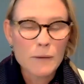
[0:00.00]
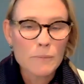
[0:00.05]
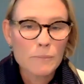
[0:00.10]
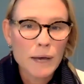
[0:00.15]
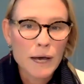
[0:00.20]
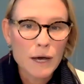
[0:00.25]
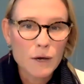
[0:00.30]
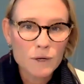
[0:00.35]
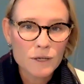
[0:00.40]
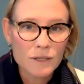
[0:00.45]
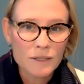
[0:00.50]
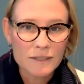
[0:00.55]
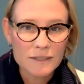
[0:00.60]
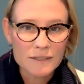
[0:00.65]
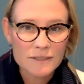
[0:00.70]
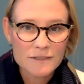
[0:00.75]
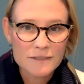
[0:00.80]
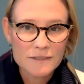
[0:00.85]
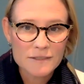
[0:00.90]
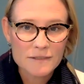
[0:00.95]

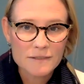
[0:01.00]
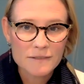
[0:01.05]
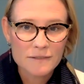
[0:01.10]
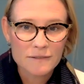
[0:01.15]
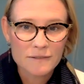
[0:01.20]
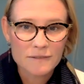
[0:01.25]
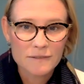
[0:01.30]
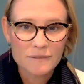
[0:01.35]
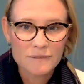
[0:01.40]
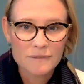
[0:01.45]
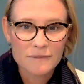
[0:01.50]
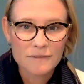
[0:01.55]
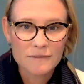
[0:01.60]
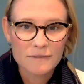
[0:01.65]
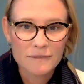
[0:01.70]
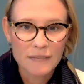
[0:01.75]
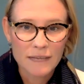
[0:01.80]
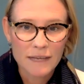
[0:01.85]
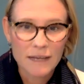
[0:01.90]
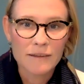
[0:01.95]
powerless.
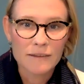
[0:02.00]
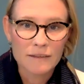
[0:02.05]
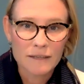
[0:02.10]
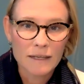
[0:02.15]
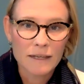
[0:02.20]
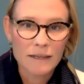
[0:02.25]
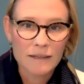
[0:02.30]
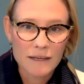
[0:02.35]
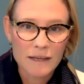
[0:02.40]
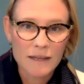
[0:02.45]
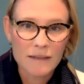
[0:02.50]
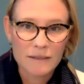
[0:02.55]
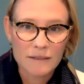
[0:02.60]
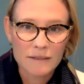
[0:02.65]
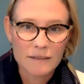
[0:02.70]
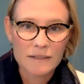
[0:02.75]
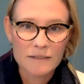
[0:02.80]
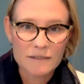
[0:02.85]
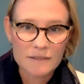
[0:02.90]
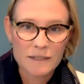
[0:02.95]
Yeah, I
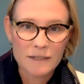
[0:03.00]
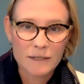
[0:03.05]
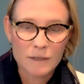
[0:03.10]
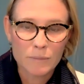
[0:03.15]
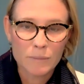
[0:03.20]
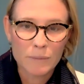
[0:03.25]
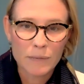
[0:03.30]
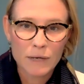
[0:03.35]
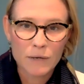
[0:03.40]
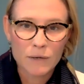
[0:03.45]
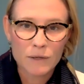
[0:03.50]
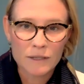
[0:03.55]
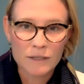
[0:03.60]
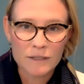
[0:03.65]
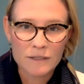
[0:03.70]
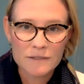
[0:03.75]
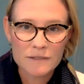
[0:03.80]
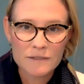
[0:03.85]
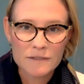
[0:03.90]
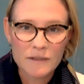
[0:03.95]
think that's it. I'm
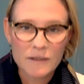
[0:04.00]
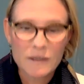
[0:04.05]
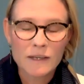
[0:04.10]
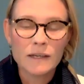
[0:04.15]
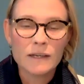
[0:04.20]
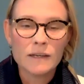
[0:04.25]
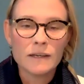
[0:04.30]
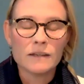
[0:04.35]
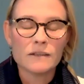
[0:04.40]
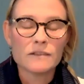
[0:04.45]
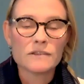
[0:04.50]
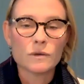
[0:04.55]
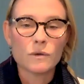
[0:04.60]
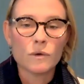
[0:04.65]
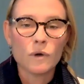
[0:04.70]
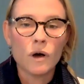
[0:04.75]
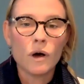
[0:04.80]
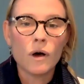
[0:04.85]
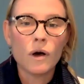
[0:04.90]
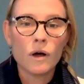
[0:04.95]
powerless. And
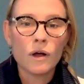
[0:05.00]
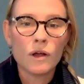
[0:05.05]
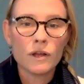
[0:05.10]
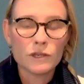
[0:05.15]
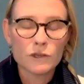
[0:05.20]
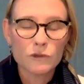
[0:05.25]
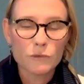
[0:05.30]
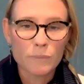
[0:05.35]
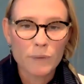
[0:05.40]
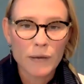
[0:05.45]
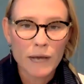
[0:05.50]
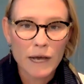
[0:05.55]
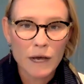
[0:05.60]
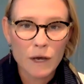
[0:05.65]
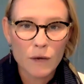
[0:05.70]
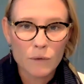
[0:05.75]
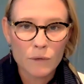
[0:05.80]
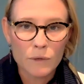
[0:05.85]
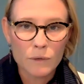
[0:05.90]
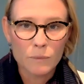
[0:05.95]
so all your
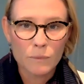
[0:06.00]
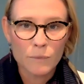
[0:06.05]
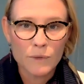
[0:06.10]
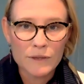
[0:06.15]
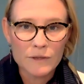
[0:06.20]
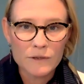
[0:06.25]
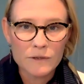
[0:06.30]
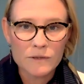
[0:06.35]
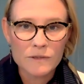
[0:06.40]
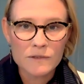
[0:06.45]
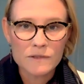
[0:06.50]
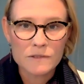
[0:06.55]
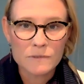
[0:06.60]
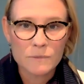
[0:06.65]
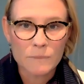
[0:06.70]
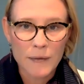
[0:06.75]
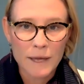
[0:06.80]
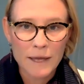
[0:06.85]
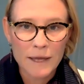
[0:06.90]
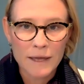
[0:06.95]
power withers
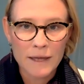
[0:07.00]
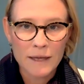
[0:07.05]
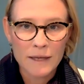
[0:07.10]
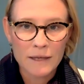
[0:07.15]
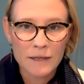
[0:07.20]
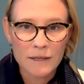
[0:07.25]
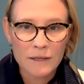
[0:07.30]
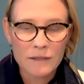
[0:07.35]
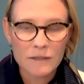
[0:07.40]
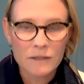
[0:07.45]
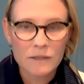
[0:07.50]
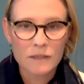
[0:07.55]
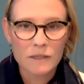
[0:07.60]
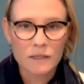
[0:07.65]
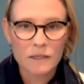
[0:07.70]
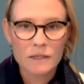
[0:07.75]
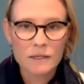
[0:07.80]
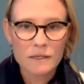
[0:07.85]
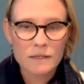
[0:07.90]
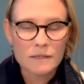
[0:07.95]
away,
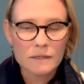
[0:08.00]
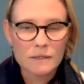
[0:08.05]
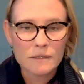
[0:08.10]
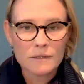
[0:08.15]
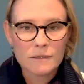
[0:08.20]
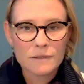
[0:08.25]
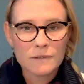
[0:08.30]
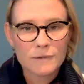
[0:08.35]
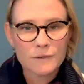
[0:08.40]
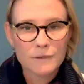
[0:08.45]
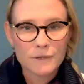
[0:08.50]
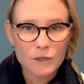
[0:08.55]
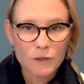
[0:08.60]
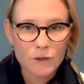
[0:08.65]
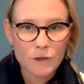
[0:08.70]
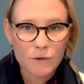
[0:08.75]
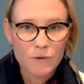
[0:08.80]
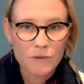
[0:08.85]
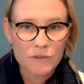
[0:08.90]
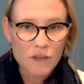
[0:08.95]

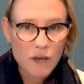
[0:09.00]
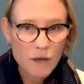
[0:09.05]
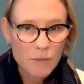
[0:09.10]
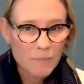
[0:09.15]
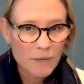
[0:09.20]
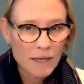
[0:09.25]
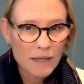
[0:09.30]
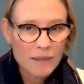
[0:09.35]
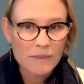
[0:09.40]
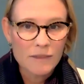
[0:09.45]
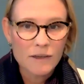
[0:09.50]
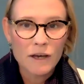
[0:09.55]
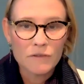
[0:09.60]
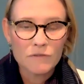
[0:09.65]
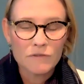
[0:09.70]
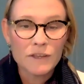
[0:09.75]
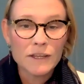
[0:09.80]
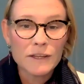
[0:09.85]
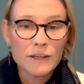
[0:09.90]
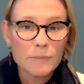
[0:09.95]
thought by
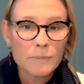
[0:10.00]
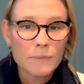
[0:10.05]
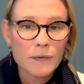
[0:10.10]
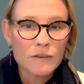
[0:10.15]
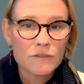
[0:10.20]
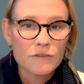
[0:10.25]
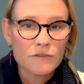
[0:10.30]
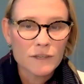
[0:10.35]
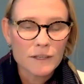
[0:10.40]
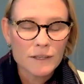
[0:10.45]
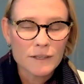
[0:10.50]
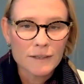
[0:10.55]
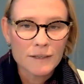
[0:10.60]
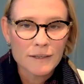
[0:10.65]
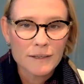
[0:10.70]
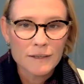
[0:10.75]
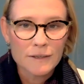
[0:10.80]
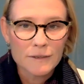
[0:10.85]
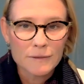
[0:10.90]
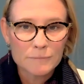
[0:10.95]
thought, feeling by
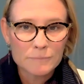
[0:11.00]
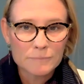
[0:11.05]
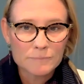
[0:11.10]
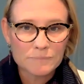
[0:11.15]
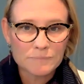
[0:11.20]
feeling,